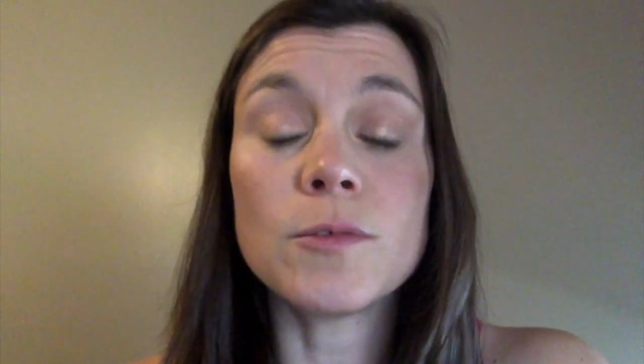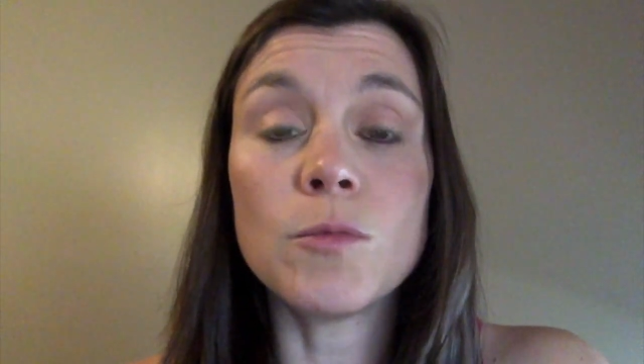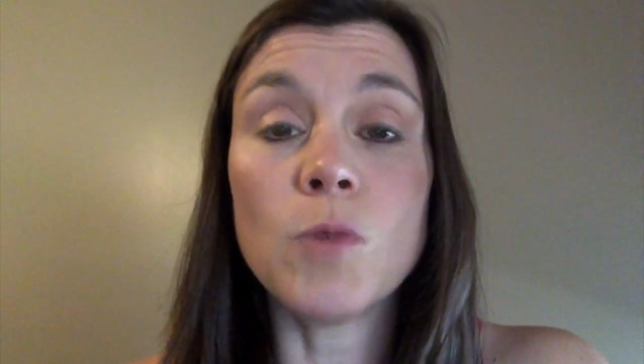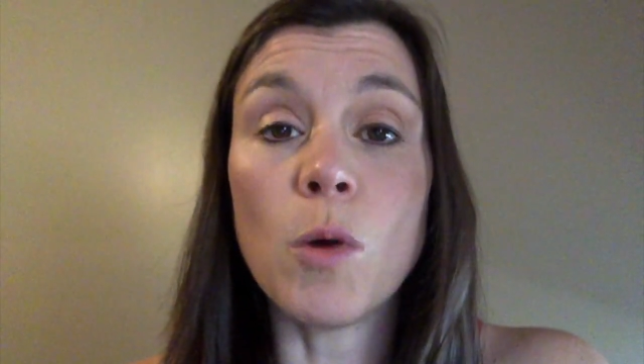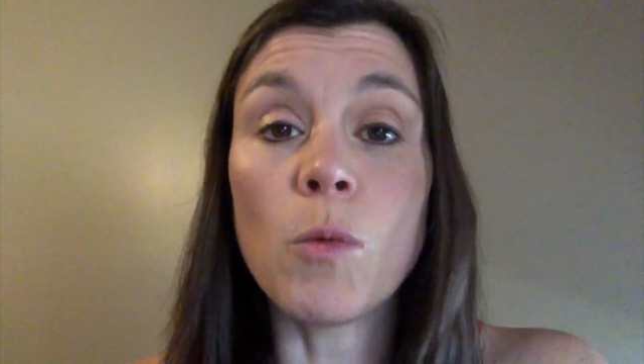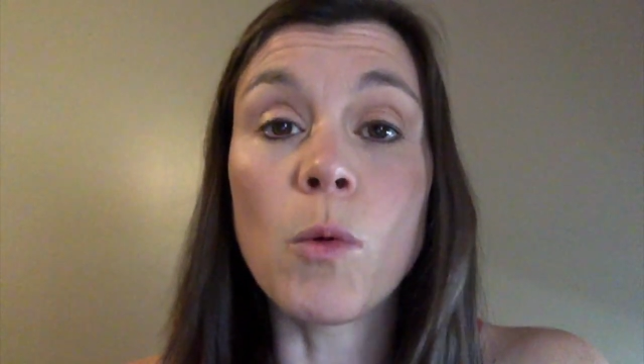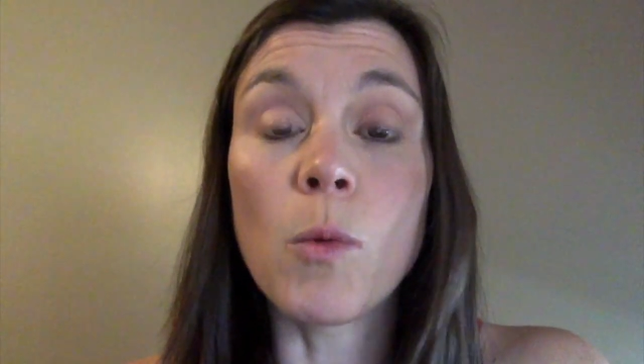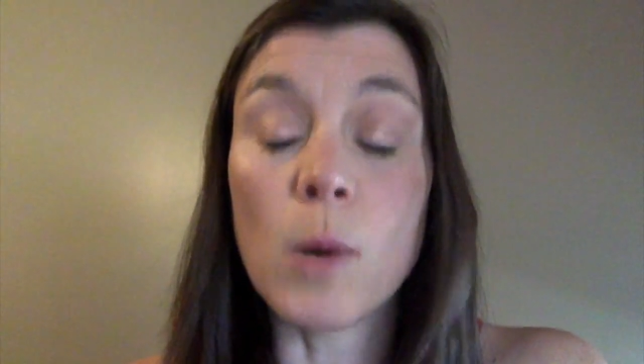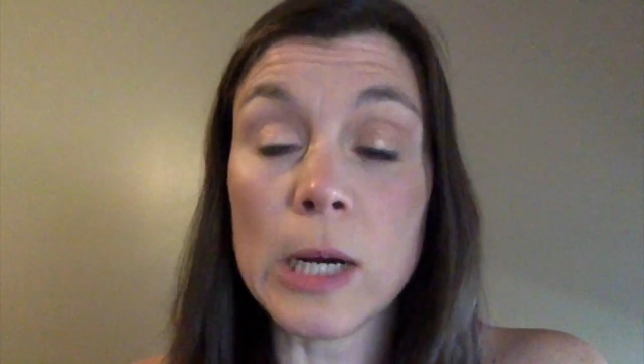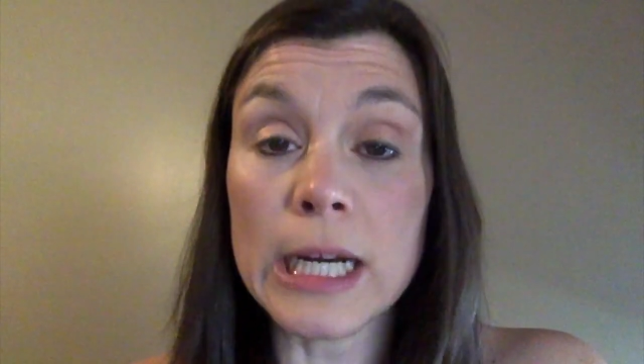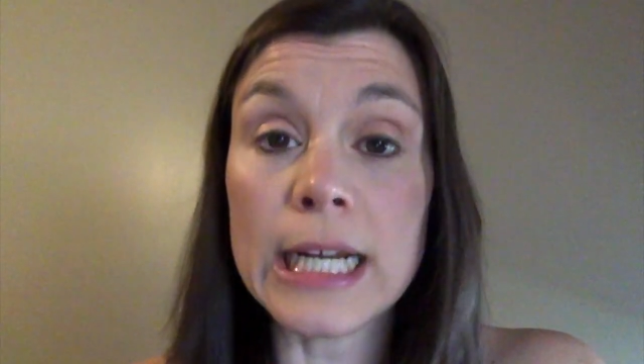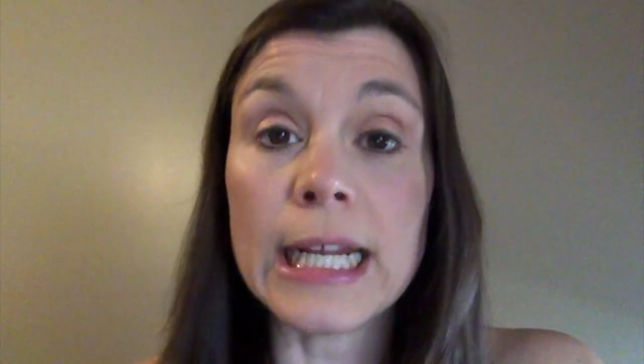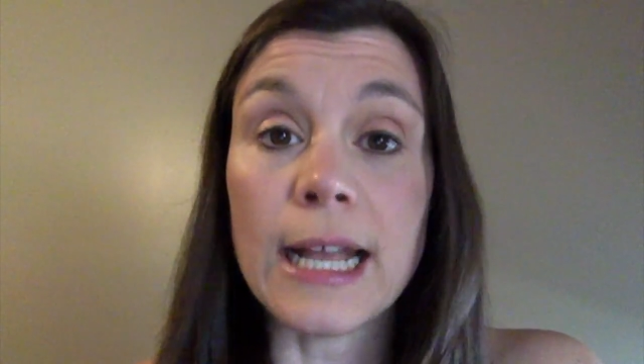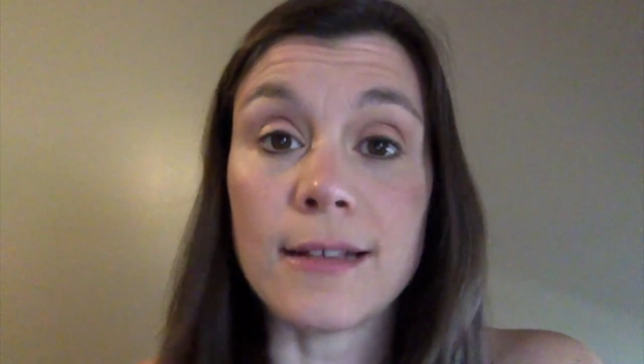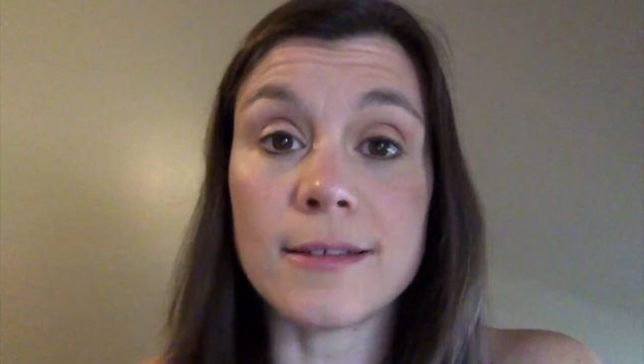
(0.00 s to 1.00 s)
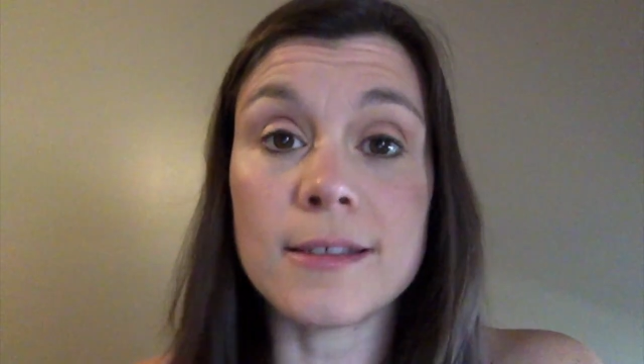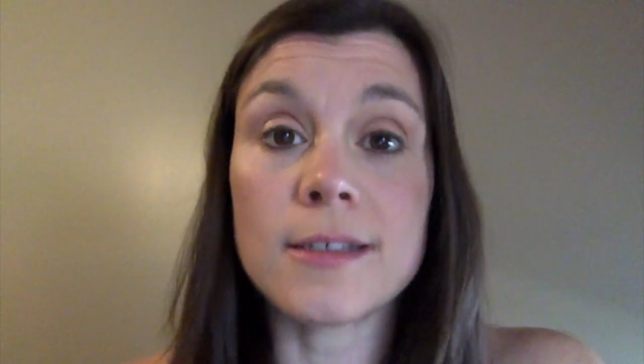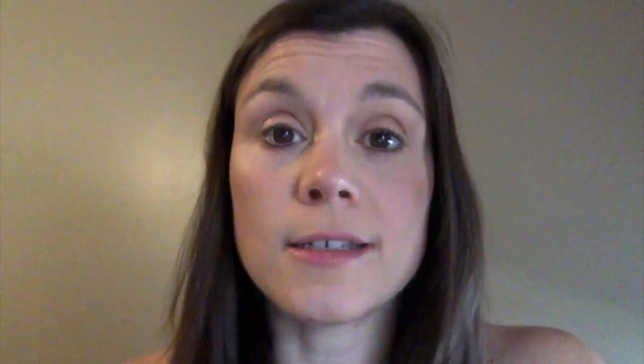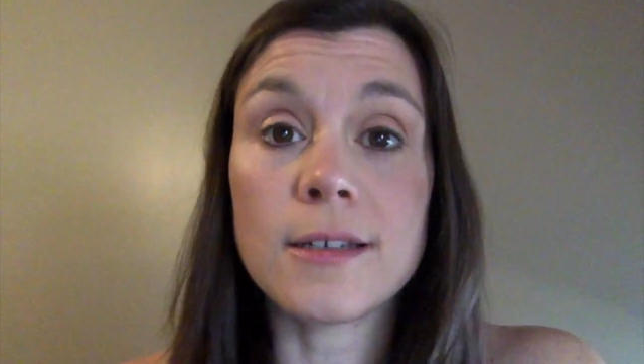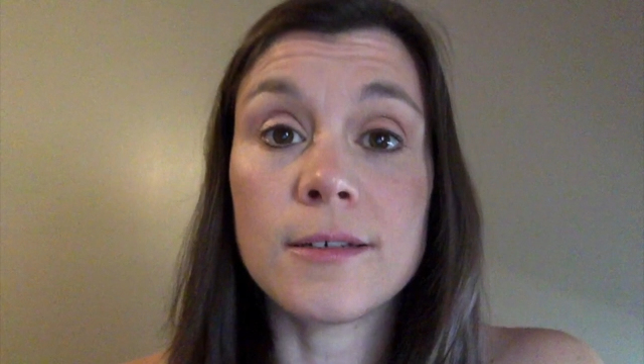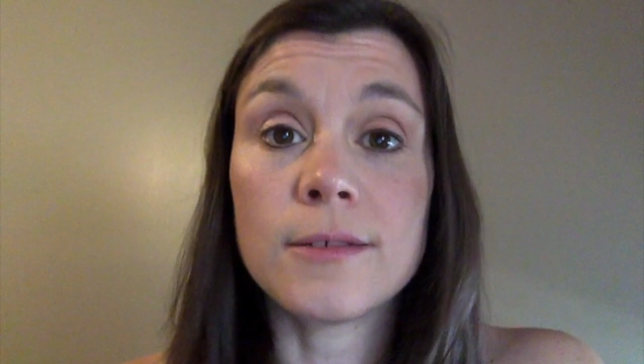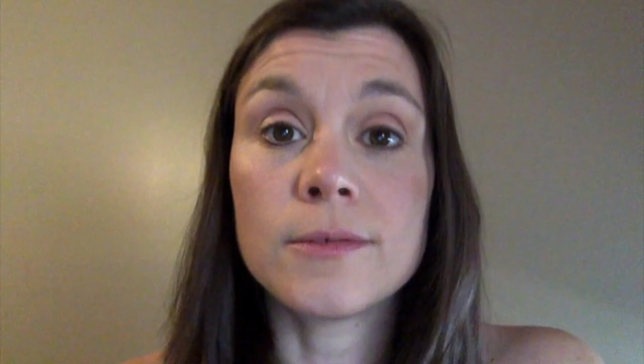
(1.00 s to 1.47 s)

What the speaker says: what we're working against,